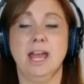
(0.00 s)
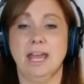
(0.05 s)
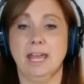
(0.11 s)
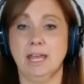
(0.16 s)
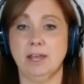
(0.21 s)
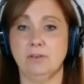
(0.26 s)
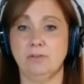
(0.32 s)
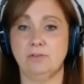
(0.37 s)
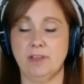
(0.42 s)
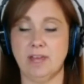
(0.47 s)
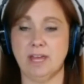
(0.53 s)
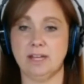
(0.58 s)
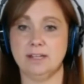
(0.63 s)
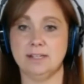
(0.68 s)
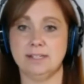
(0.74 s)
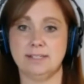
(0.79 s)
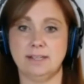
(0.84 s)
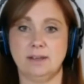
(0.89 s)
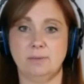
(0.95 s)
if that
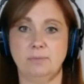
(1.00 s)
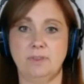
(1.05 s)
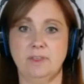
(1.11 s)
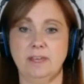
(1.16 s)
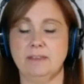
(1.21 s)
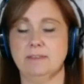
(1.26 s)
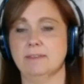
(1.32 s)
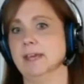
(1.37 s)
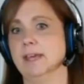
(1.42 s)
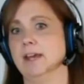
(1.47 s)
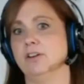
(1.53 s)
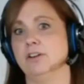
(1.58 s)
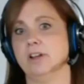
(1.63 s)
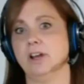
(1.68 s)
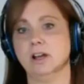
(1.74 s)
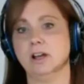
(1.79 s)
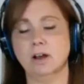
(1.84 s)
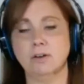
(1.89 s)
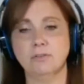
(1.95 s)
is something they are
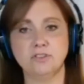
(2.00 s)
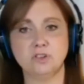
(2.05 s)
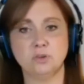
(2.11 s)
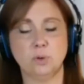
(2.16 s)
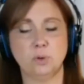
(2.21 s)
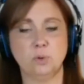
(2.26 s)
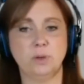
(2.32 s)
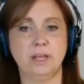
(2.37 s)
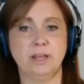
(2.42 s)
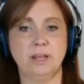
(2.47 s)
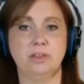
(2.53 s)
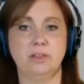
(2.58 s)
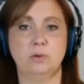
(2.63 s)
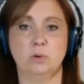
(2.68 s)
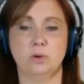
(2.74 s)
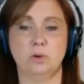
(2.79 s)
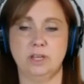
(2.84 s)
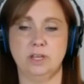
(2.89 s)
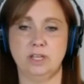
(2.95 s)
not comfortable with
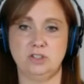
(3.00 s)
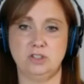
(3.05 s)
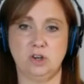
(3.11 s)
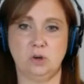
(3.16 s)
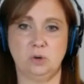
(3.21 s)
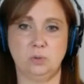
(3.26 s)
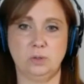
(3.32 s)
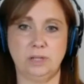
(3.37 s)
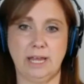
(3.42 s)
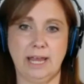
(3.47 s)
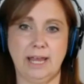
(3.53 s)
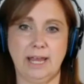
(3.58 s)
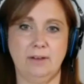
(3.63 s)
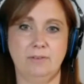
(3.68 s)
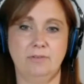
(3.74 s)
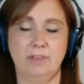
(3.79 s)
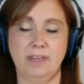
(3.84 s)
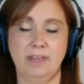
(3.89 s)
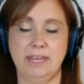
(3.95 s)
or they don't
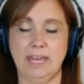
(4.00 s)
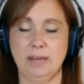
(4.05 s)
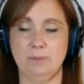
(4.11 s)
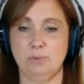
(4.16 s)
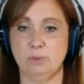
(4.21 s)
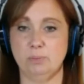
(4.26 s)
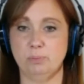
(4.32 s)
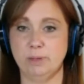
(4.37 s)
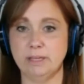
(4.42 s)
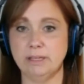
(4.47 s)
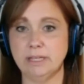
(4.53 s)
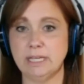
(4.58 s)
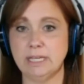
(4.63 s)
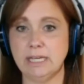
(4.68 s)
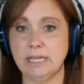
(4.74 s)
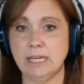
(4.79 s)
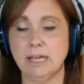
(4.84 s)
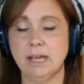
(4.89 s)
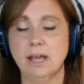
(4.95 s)
have the
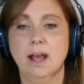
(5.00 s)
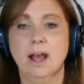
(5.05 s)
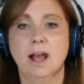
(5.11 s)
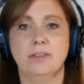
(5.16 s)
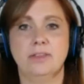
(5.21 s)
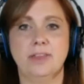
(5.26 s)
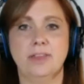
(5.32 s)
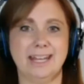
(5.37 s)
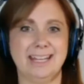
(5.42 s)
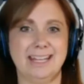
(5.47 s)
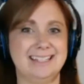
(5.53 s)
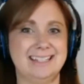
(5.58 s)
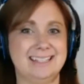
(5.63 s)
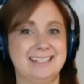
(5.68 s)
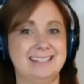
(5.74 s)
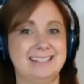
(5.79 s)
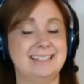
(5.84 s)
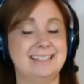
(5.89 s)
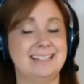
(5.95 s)
capability. That
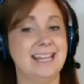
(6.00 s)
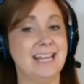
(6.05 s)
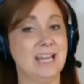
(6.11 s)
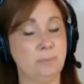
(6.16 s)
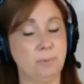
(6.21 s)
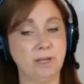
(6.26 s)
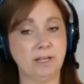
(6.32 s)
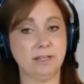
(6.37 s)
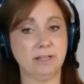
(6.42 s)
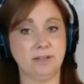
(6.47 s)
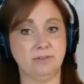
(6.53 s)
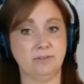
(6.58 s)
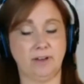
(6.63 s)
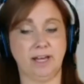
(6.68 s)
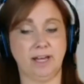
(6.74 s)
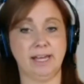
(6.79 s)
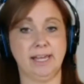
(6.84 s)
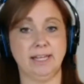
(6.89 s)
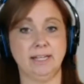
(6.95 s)
is typically
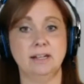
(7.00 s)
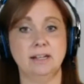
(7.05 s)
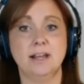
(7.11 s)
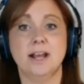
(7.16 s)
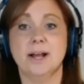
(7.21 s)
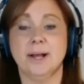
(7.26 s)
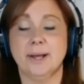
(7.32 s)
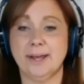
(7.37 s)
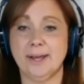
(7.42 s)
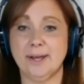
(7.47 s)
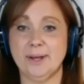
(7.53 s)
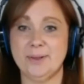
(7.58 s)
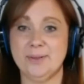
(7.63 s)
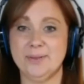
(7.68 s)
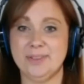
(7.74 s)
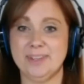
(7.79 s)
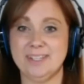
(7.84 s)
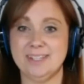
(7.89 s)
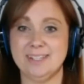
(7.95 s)
fine.
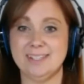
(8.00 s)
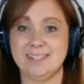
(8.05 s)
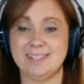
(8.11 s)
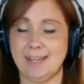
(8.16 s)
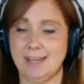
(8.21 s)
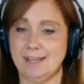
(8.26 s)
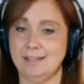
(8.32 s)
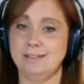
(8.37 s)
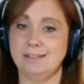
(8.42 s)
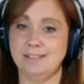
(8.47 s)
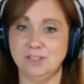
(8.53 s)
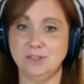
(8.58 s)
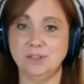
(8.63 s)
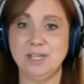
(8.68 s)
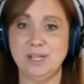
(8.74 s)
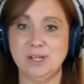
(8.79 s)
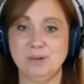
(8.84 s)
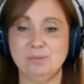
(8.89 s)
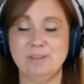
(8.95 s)
This, and you'll
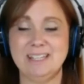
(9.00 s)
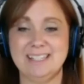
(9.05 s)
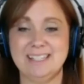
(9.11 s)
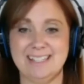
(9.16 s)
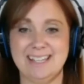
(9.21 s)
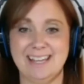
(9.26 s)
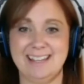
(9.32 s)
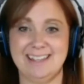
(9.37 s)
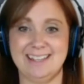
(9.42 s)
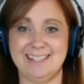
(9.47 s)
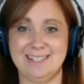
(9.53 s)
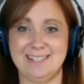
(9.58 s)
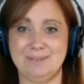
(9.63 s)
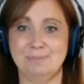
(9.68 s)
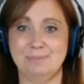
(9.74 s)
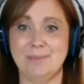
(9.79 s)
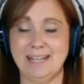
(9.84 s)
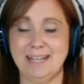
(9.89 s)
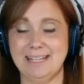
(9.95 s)
hear me say this
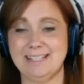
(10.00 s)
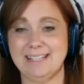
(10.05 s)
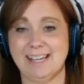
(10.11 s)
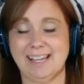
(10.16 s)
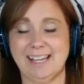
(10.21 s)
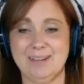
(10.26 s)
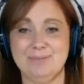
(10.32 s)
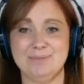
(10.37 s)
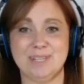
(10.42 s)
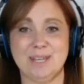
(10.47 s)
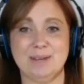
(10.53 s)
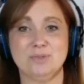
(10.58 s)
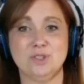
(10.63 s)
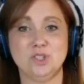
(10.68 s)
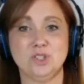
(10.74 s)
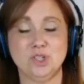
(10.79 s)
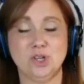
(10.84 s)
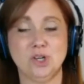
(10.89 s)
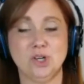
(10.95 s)
many times, I'm
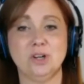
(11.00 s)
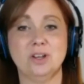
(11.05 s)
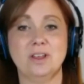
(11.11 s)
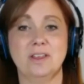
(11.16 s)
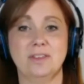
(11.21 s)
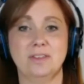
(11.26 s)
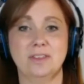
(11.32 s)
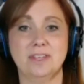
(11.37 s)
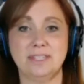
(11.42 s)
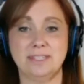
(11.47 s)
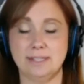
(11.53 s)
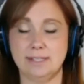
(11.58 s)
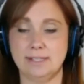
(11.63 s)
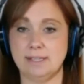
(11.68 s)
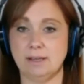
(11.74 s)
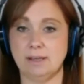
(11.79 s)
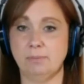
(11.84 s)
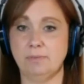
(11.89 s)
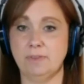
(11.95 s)
sure, this is
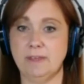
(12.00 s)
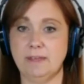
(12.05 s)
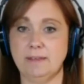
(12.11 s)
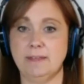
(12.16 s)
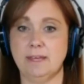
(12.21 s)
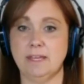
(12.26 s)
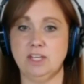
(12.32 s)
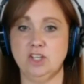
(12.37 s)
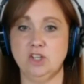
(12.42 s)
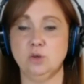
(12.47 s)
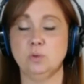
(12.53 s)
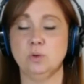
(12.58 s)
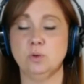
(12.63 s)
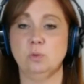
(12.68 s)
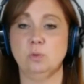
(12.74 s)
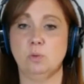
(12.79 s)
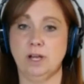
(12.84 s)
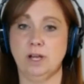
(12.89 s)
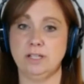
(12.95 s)
something that you
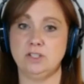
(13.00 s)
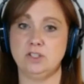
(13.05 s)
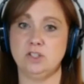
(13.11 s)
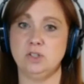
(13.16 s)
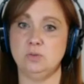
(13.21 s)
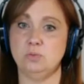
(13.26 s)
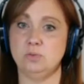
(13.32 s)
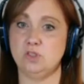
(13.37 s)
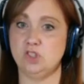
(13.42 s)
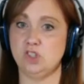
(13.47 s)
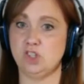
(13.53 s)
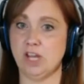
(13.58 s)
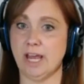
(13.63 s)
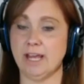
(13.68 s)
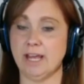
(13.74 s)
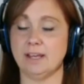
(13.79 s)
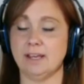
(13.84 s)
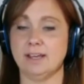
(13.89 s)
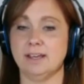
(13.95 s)
will want to check